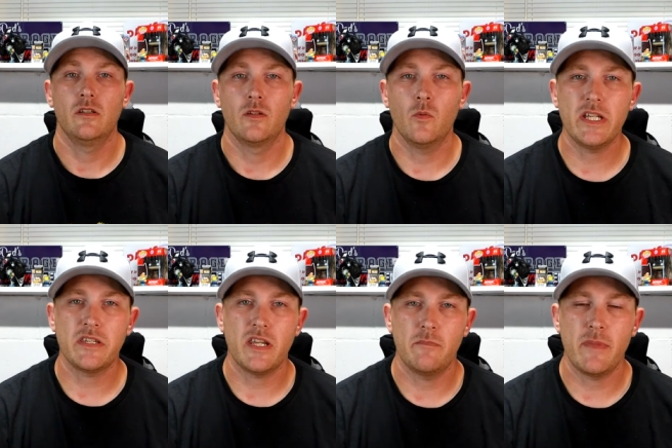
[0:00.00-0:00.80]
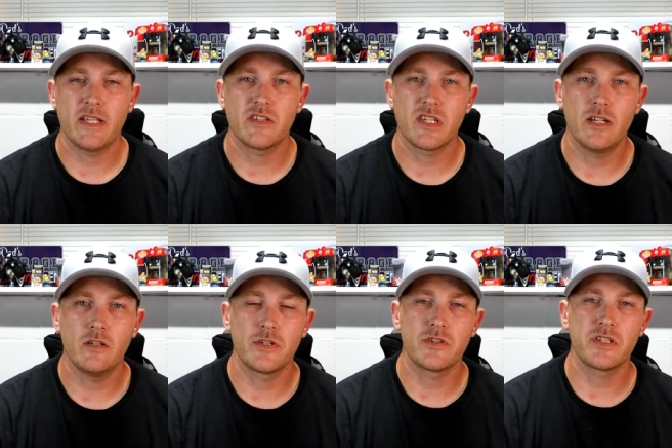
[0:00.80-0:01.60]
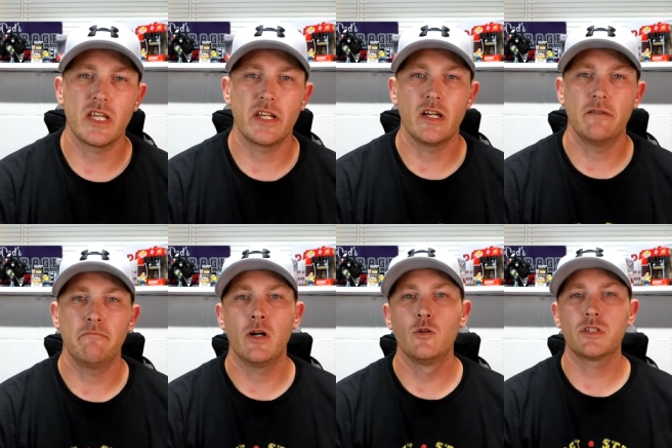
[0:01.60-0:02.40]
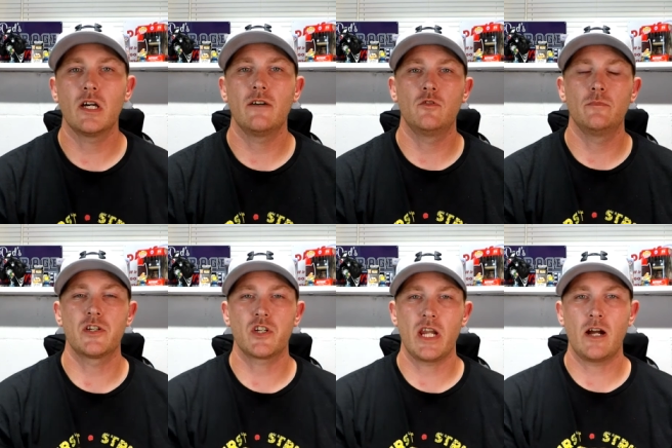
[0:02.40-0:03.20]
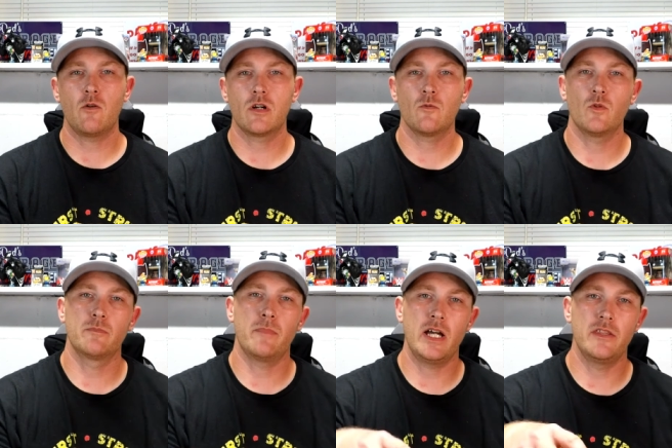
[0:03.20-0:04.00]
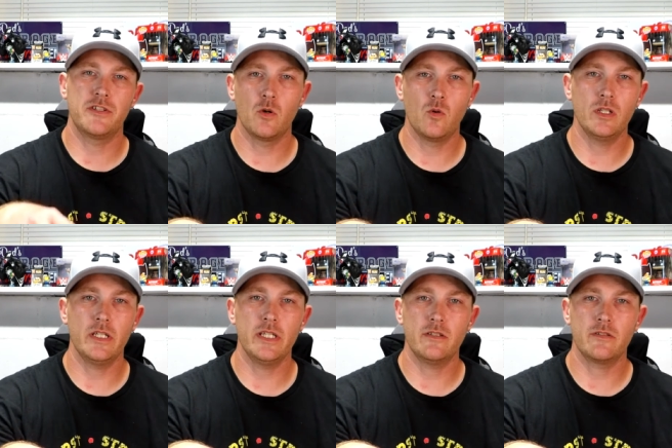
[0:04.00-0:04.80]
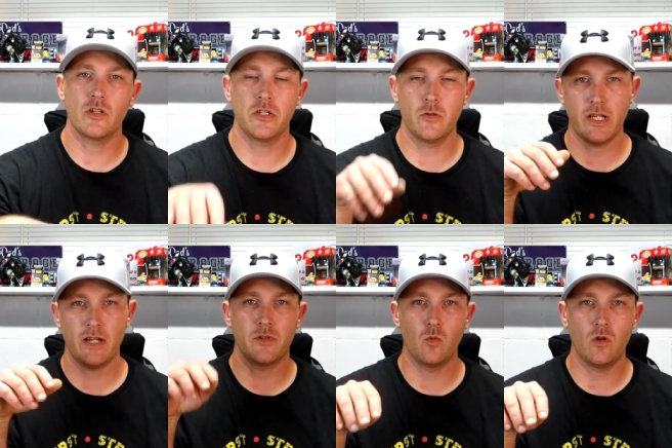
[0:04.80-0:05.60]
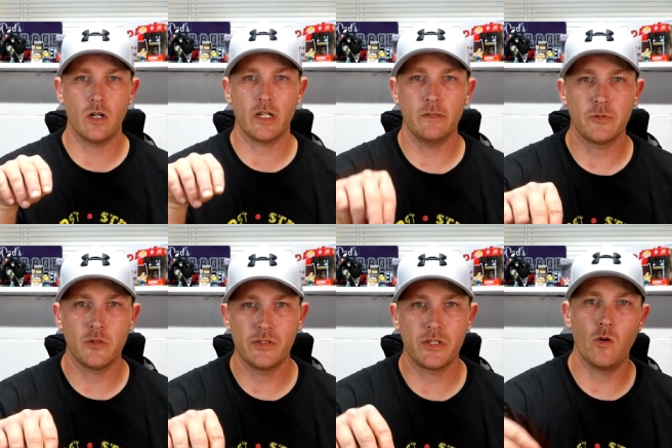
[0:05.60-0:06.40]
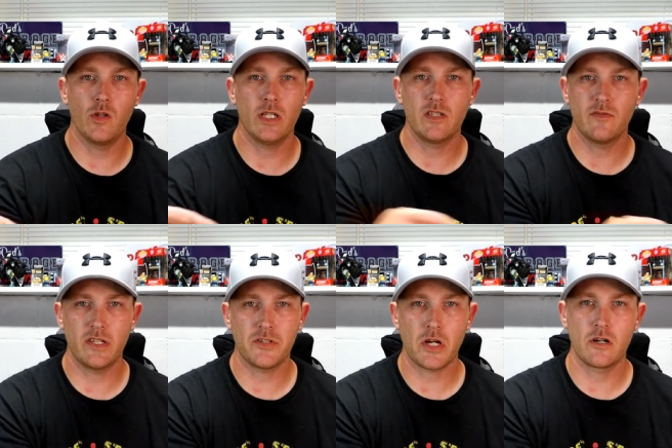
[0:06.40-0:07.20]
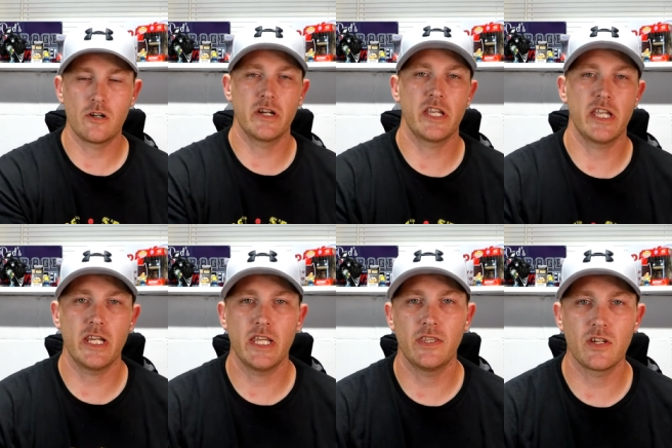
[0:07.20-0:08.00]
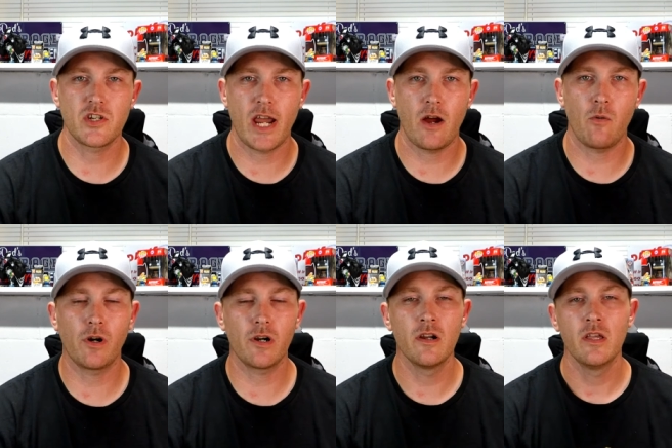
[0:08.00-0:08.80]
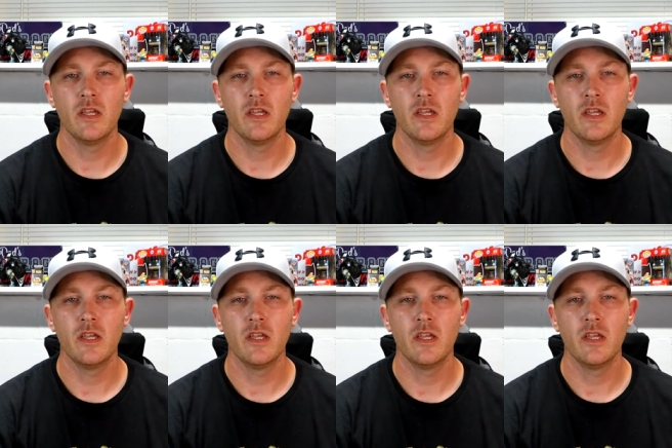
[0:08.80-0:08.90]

The way 10-man cells are set up, most of them, the shower was by the toilet, so you would have to walk up to the toilet and then turn to get in the shower.